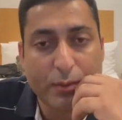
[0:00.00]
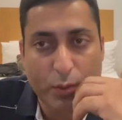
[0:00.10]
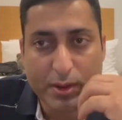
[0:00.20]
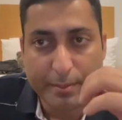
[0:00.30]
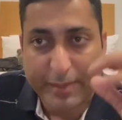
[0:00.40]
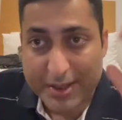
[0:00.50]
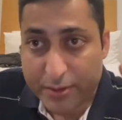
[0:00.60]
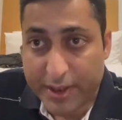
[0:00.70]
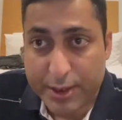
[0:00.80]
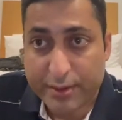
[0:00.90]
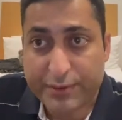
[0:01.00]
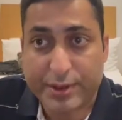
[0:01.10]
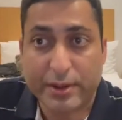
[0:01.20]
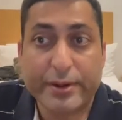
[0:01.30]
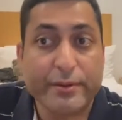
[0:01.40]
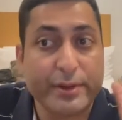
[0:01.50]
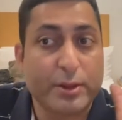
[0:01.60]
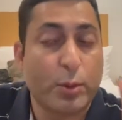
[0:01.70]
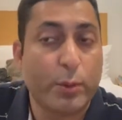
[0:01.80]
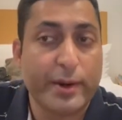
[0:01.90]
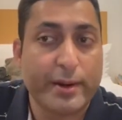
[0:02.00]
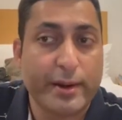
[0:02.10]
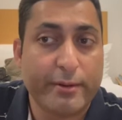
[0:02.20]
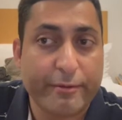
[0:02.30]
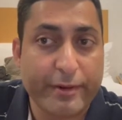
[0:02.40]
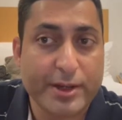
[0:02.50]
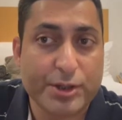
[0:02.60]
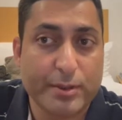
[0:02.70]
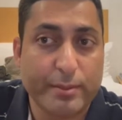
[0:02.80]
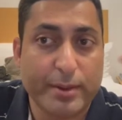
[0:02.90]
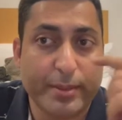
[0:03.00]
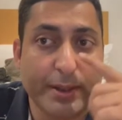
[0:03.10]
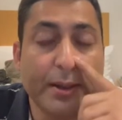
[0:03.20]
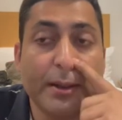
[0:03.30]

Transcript: What majority of children with COVID infection may be